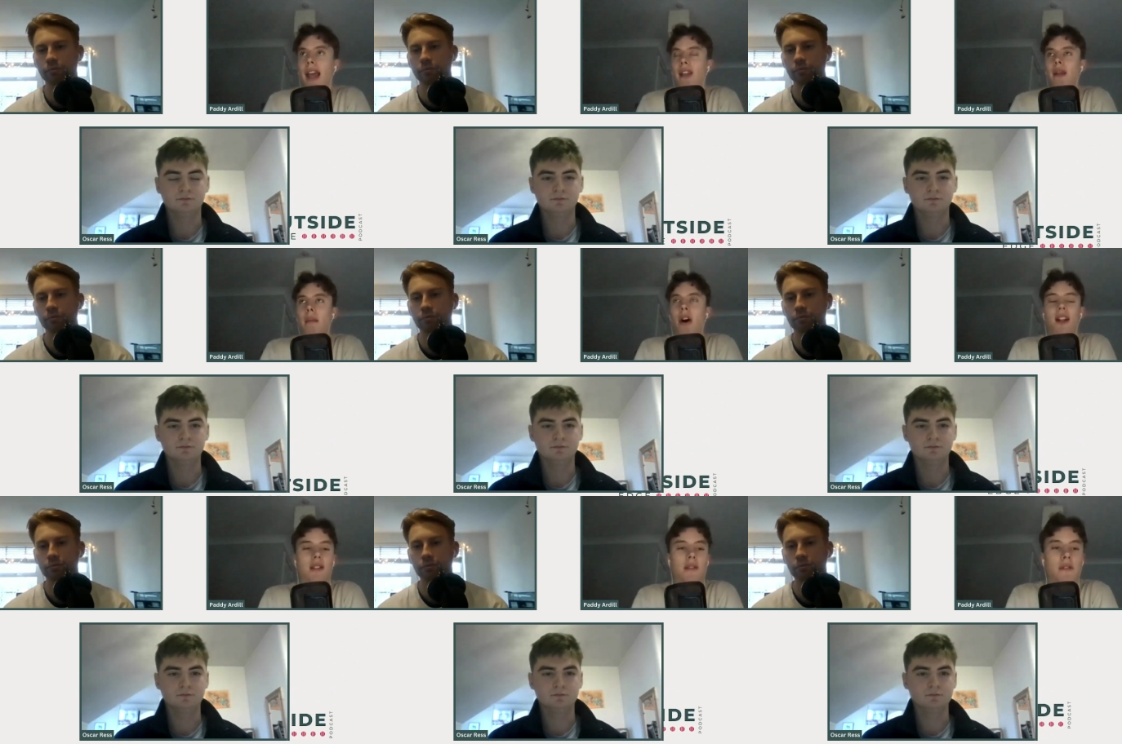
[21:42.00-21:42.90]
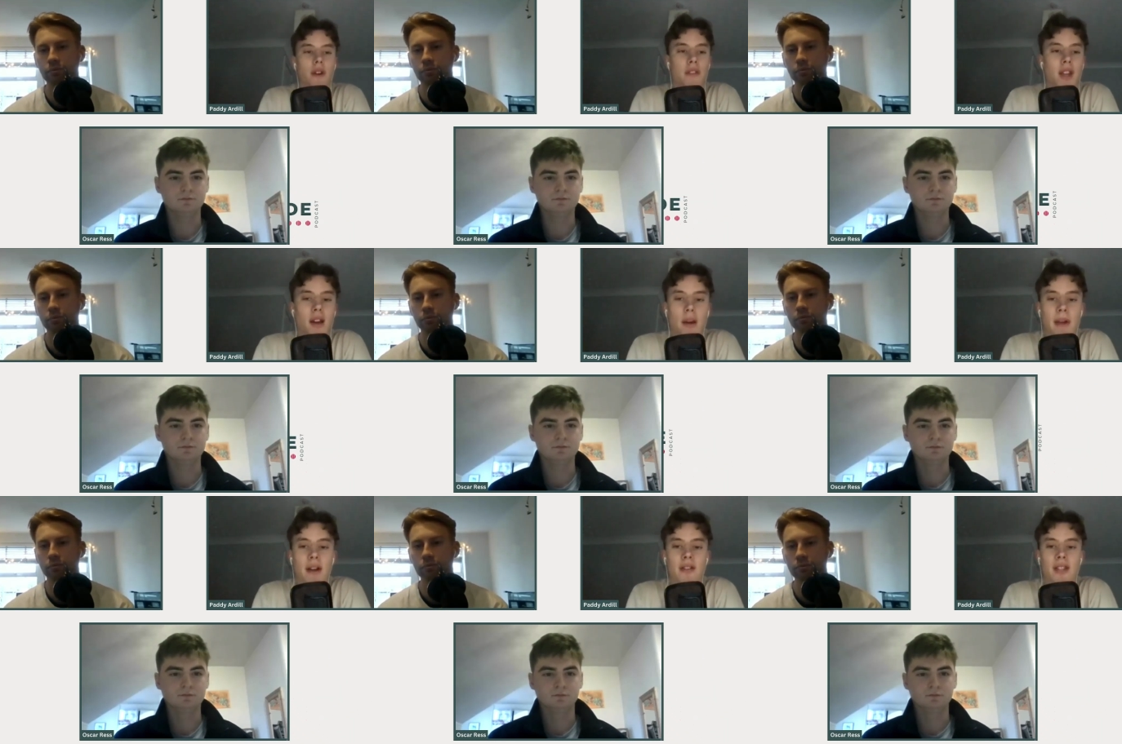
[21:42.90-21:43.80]
Speaker 1: in the minds of, of the
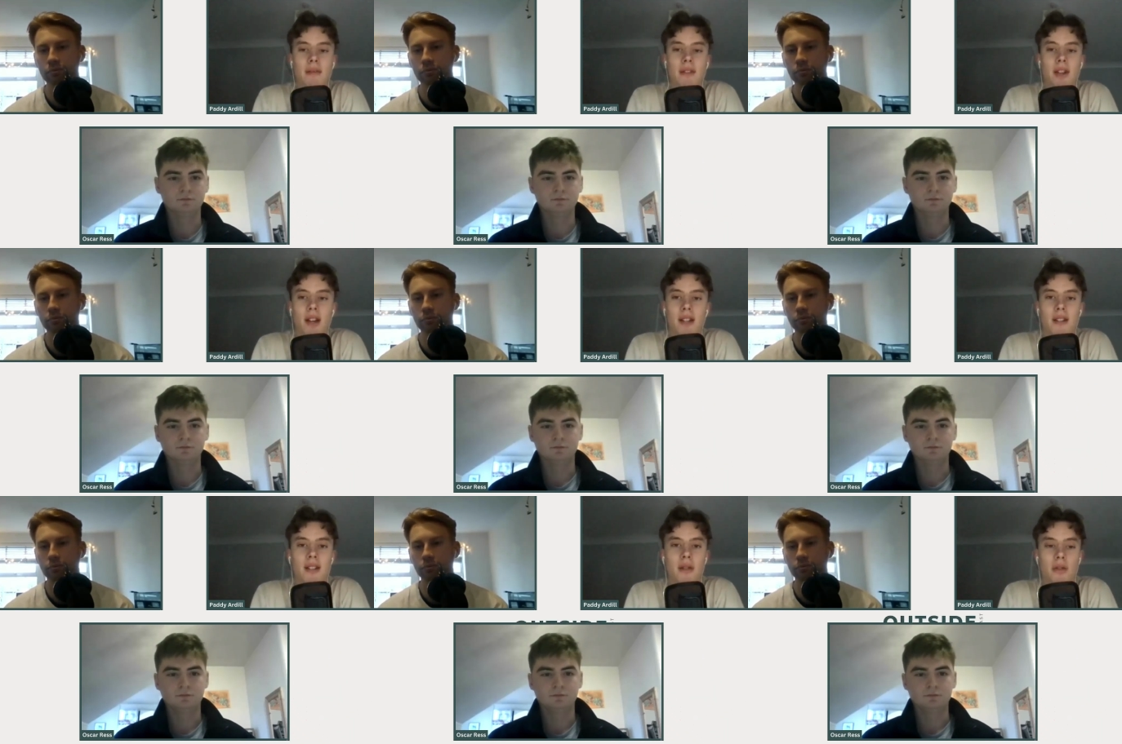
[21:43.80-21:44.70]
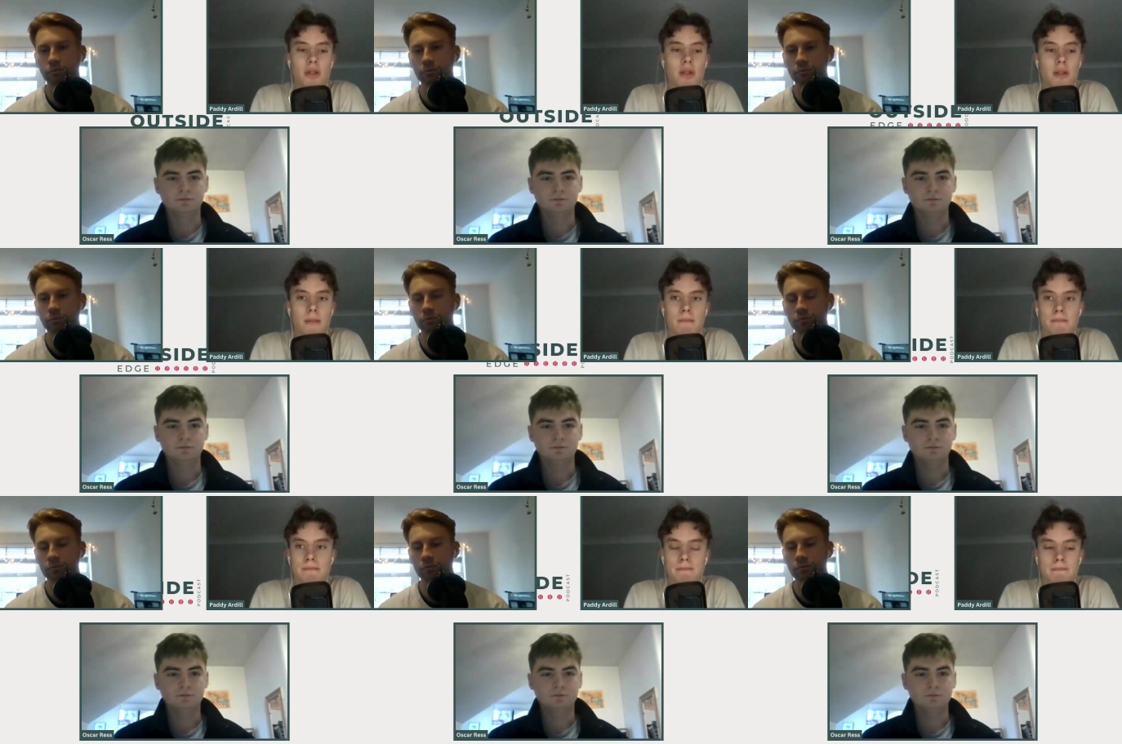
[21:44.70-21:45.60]
IPL teams going into these auctions?
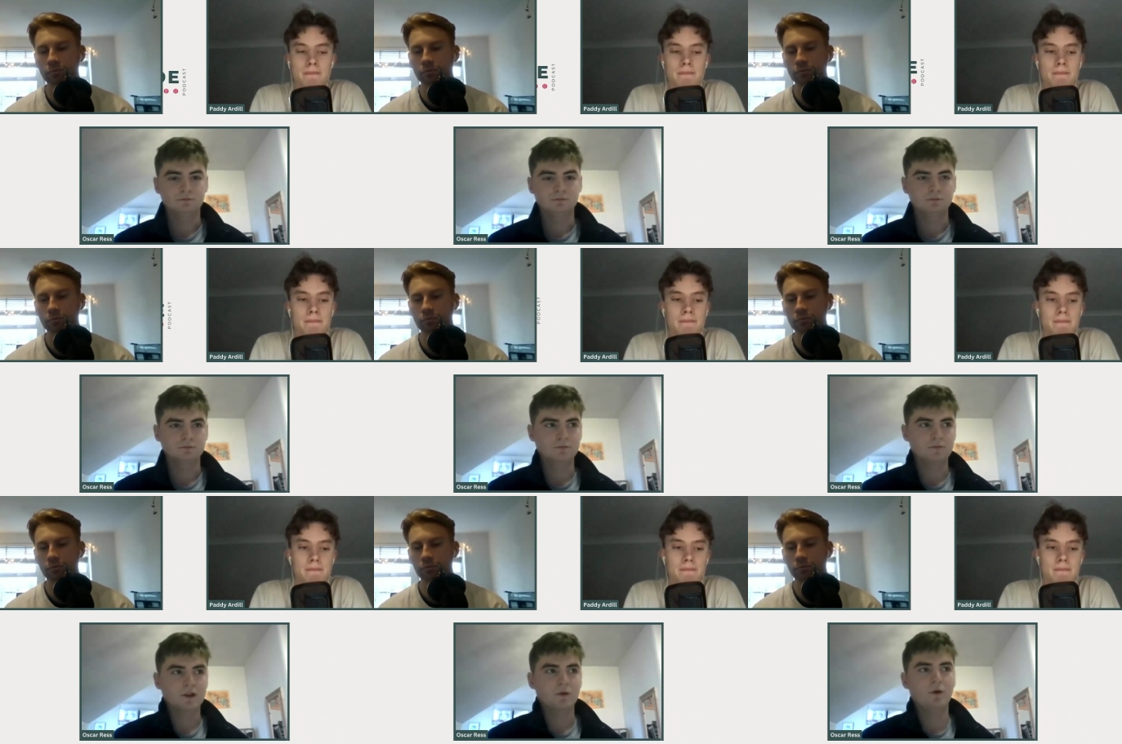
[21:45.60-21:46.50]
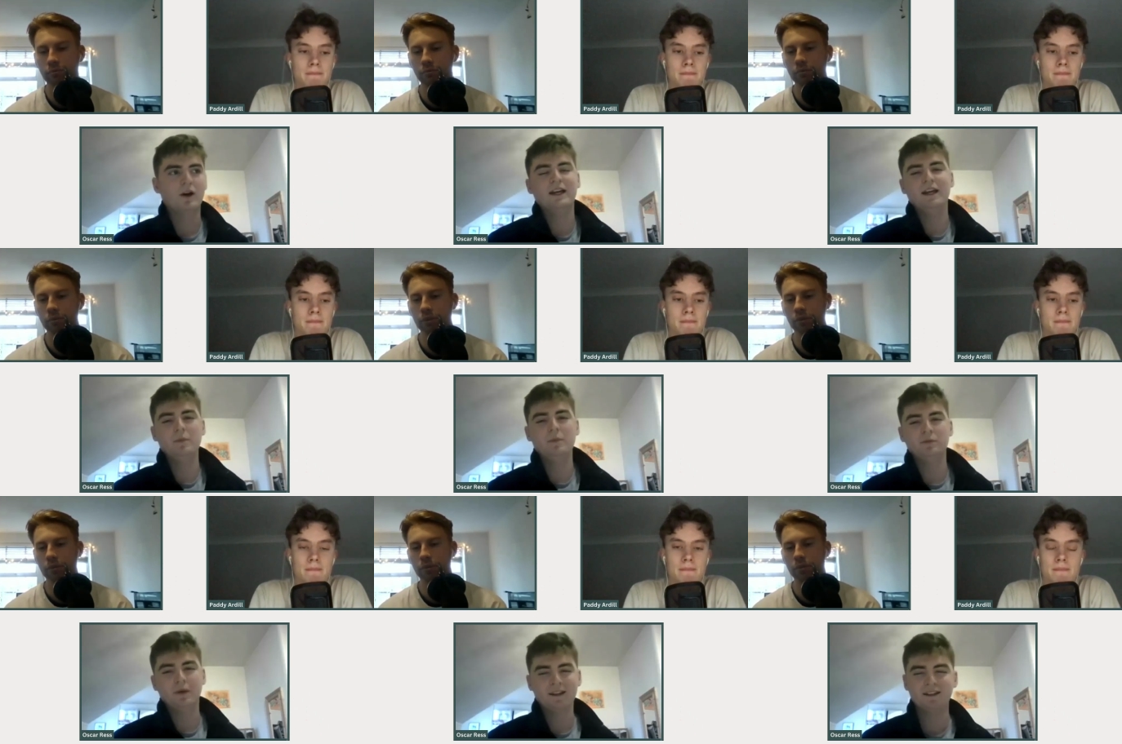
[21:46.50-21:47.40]
Speaker 2: Well, it, it must be.
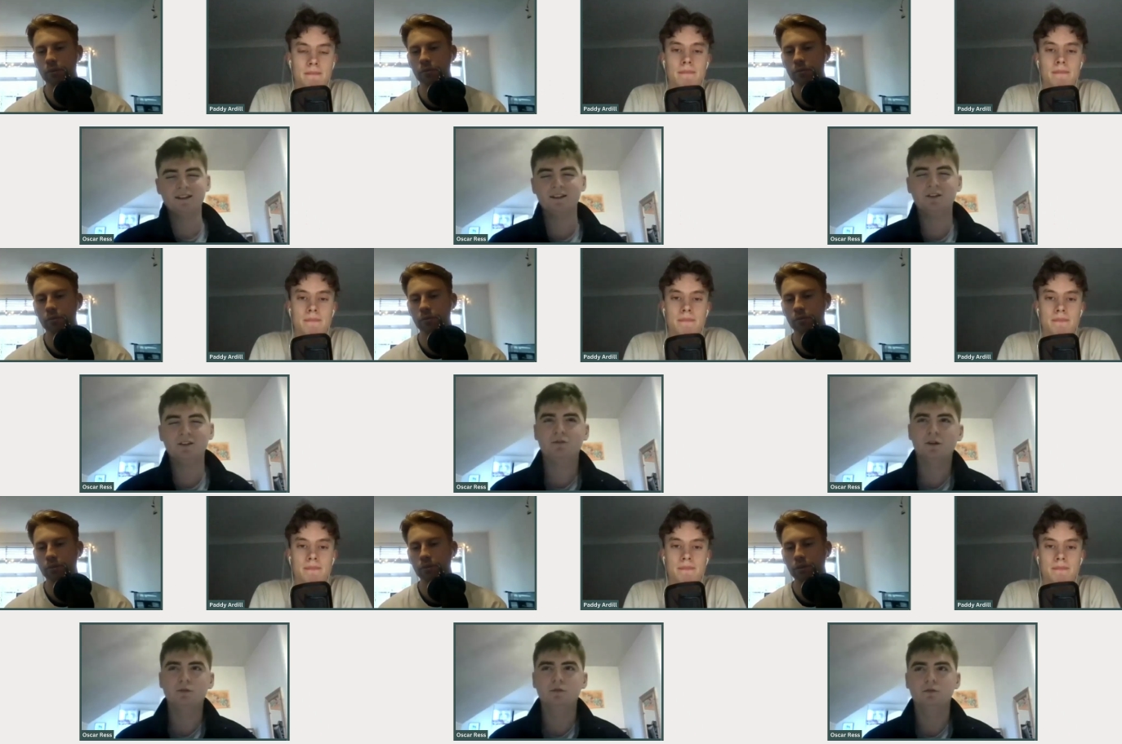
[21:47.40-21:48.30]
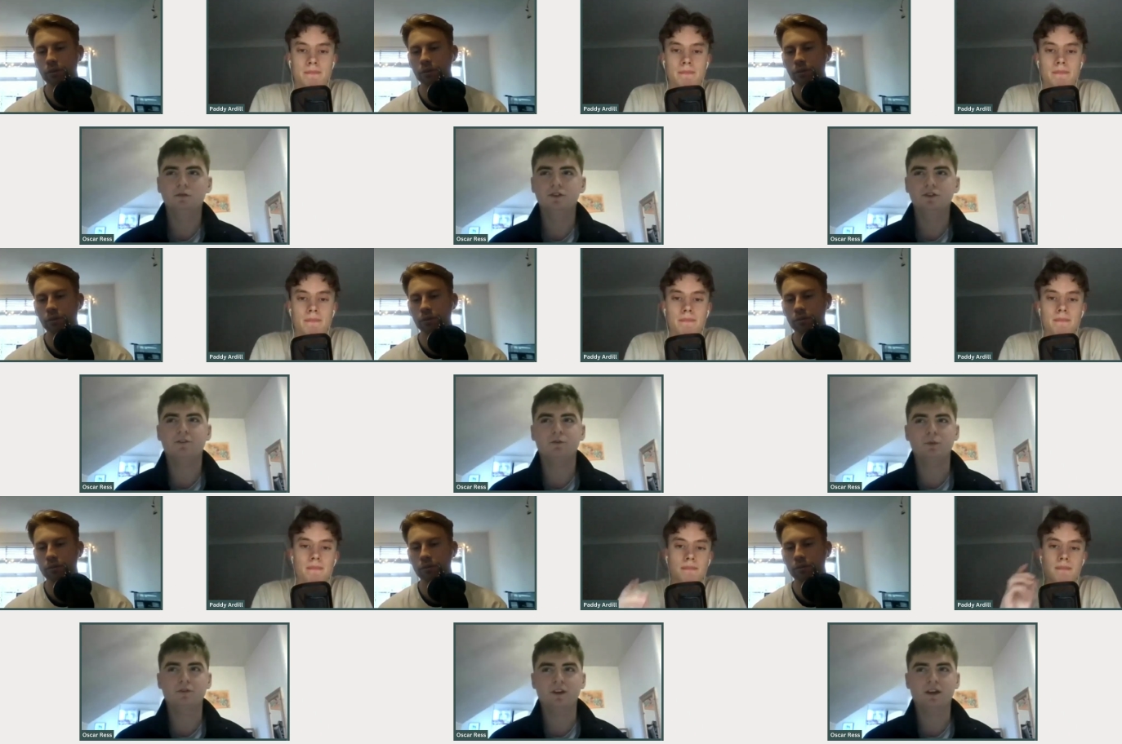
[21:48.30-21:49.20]
I think this is a real shift we've
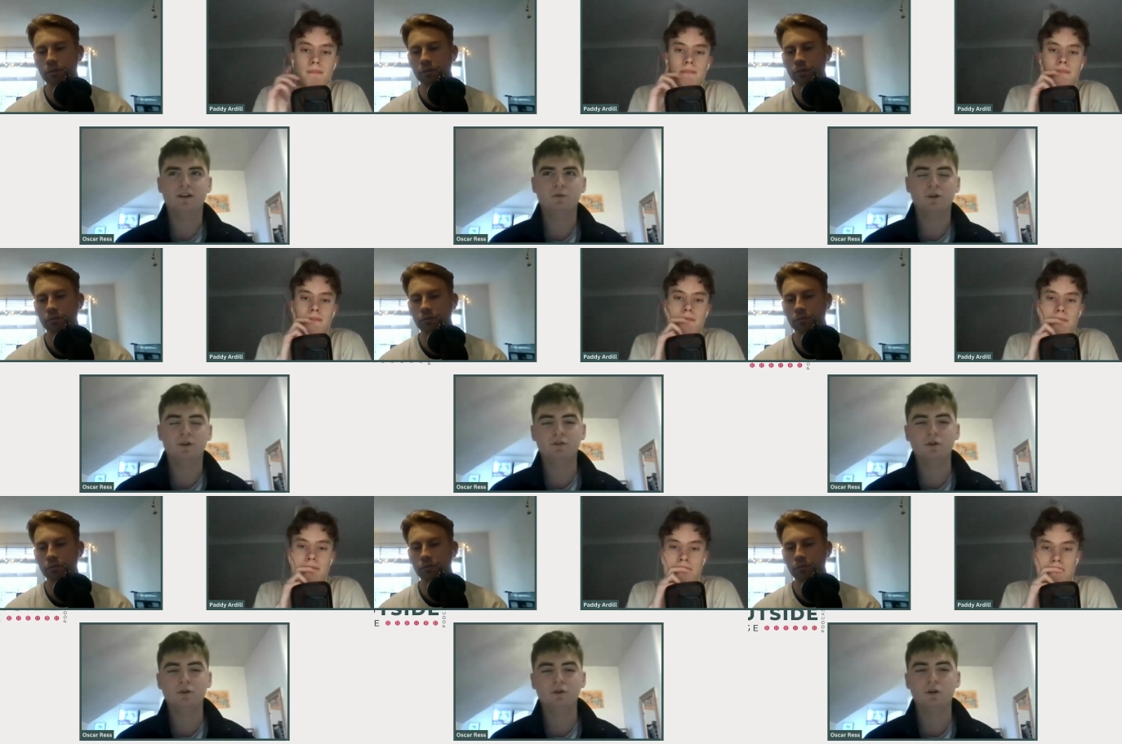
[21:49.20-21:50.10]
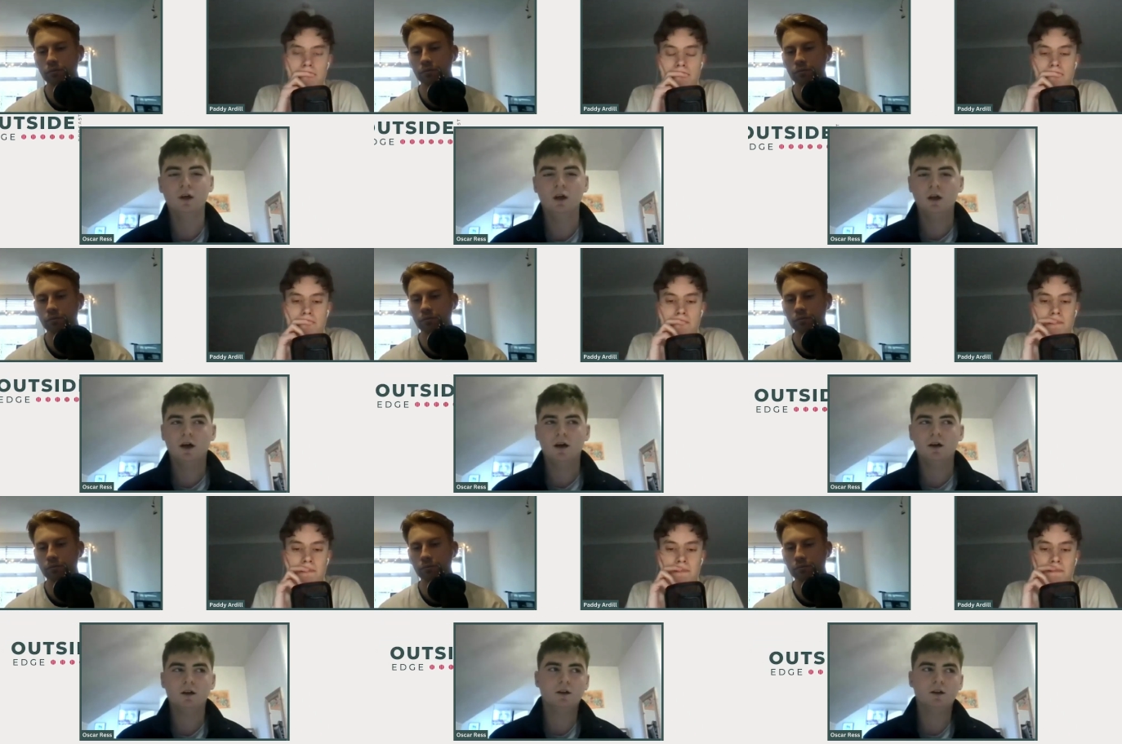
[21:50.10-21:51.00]
seen. We saw
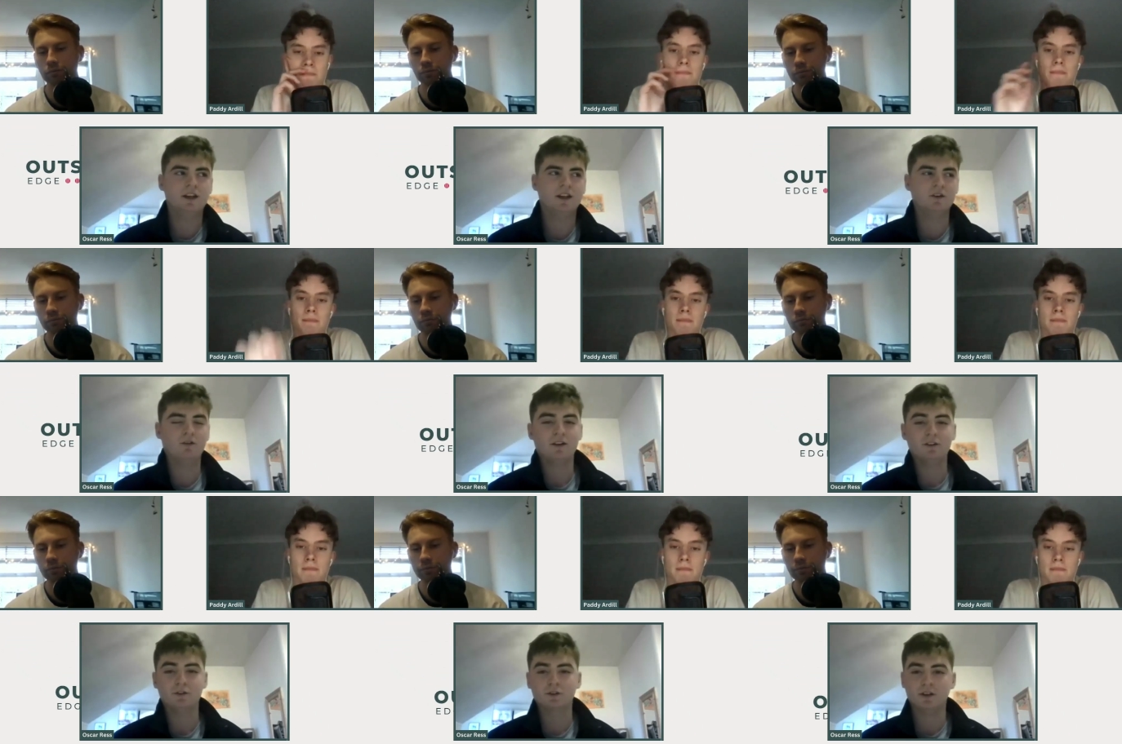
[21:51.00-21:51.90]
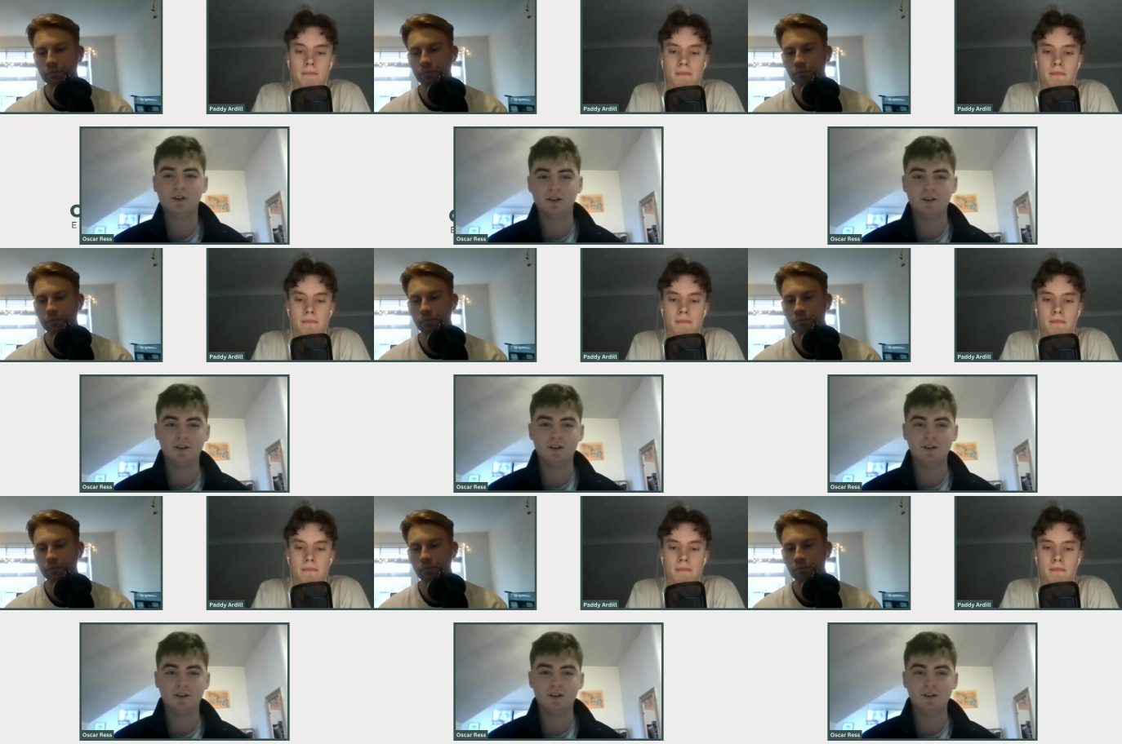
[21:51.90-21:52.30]
Sikander Raza is, is a